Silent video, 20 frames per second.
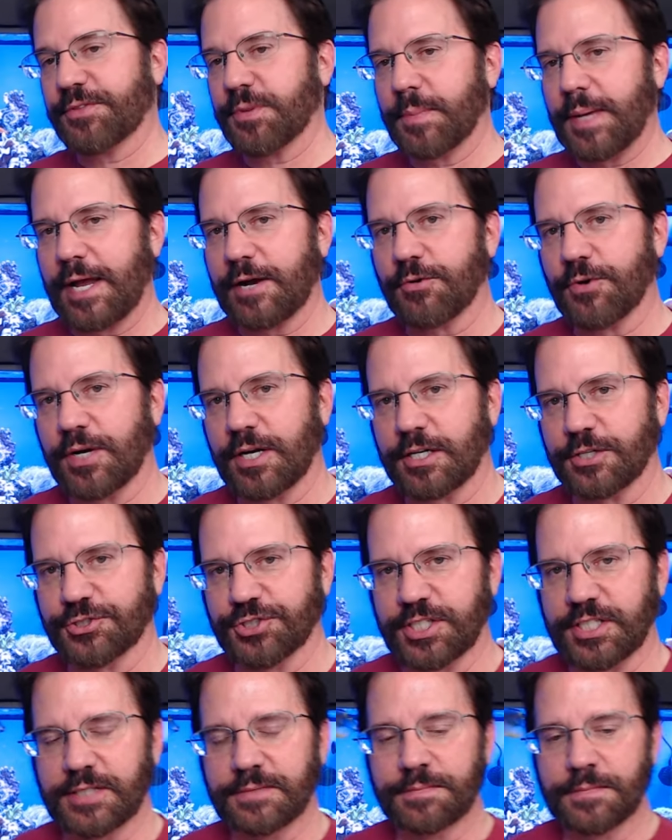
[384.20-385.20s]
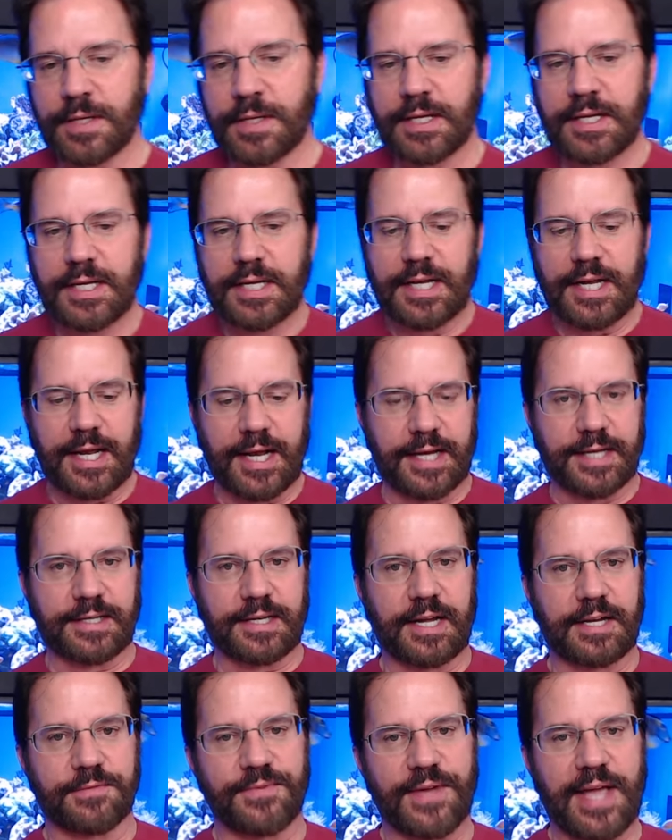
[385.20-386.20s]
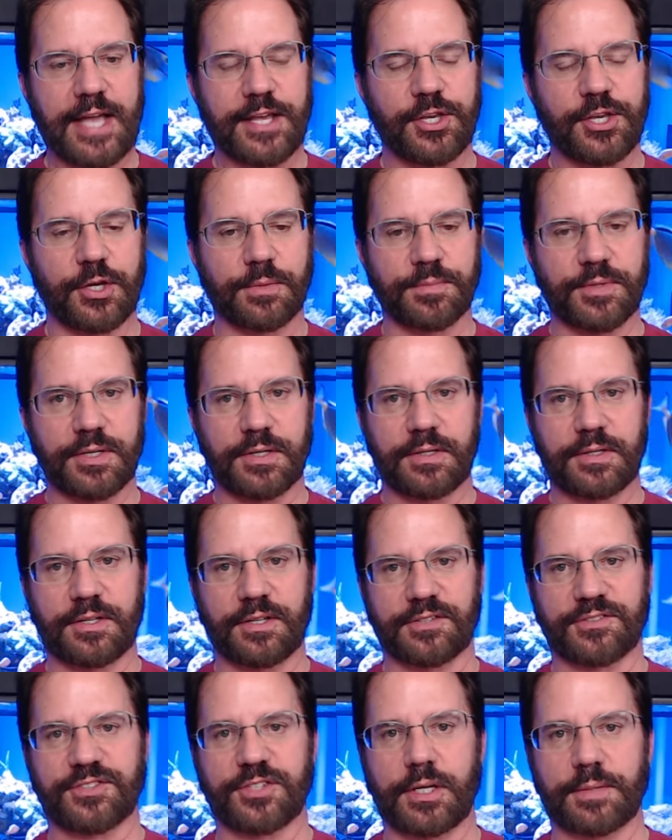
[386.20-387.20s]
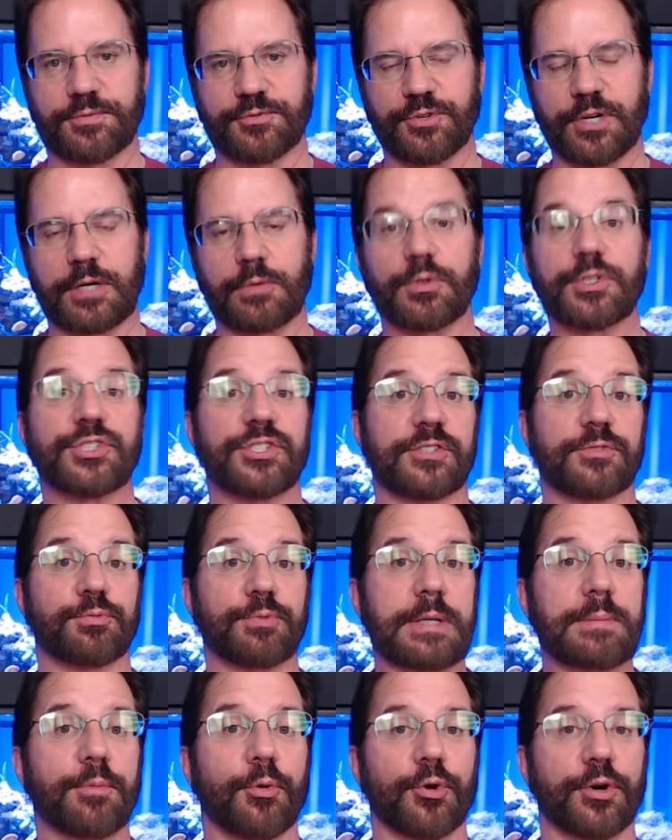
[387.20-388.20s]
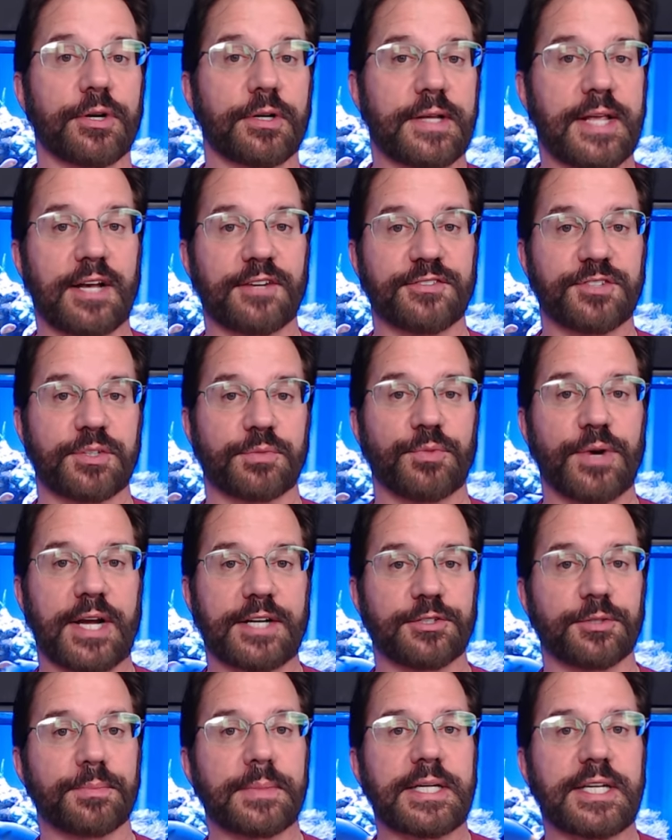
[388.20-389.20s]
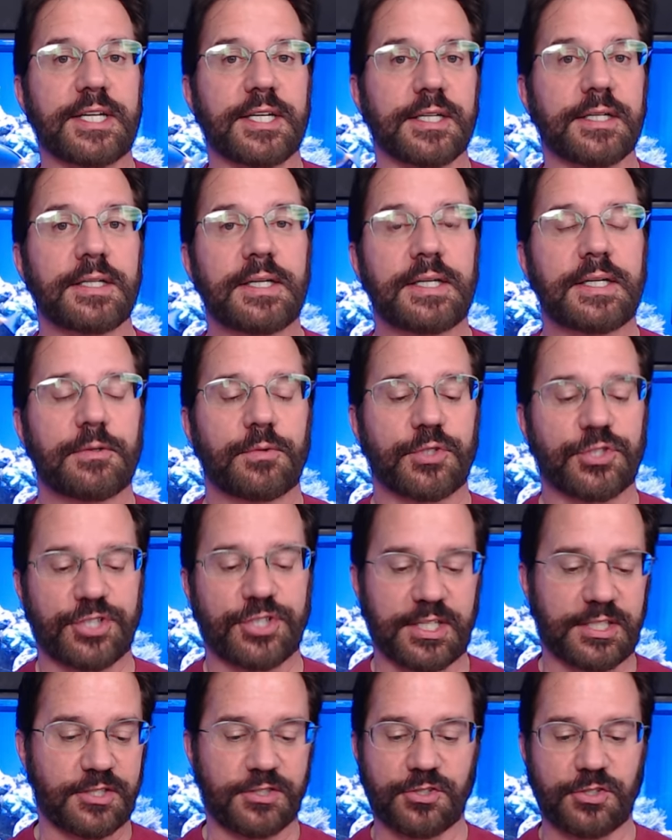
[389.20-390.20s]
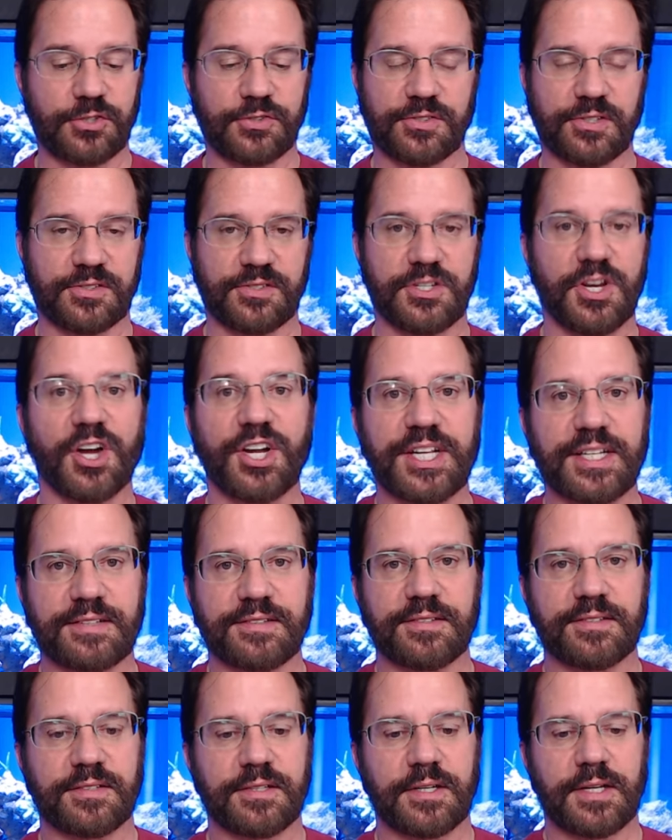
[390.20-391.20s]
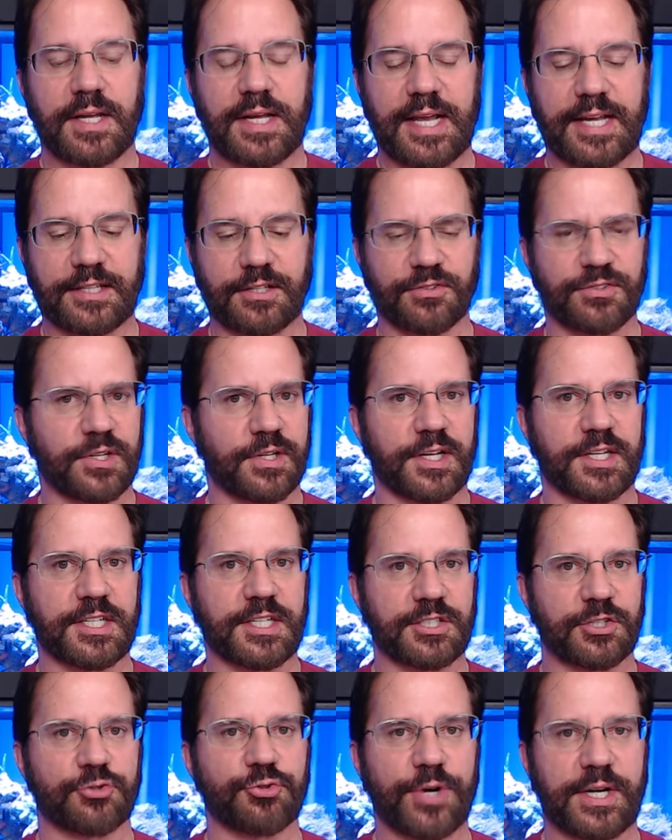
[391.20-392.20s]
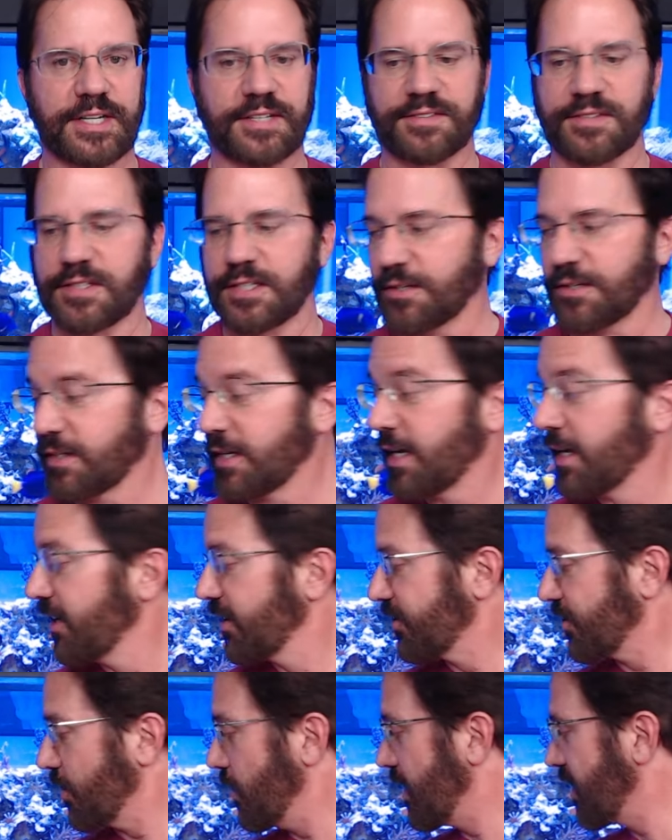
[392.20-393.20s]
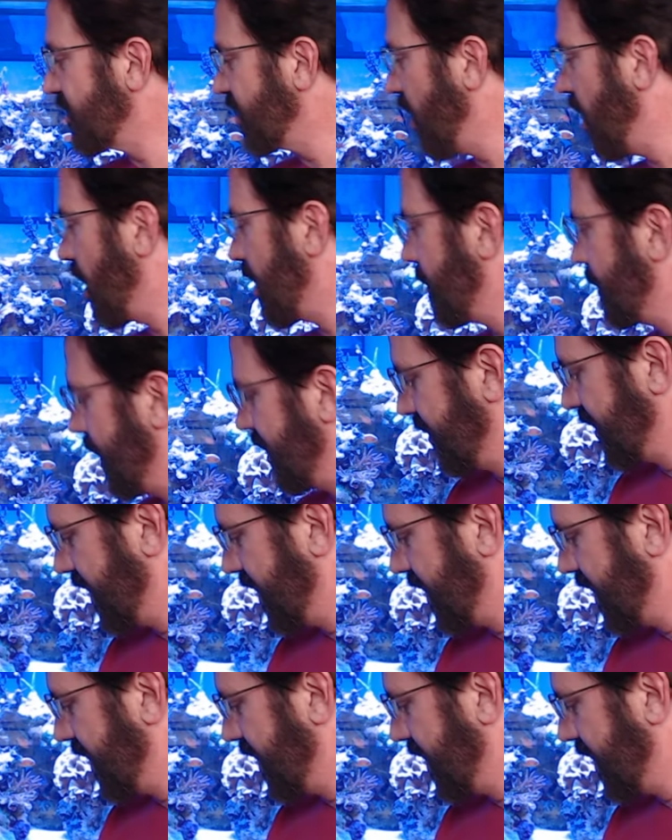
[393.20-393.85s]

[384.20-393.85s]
the macroalgae, and I vacuumed the substrate, which is reborn calcium reactor media, which I just use as nuggets. And there's a lot of detritus in there. So I want to talk about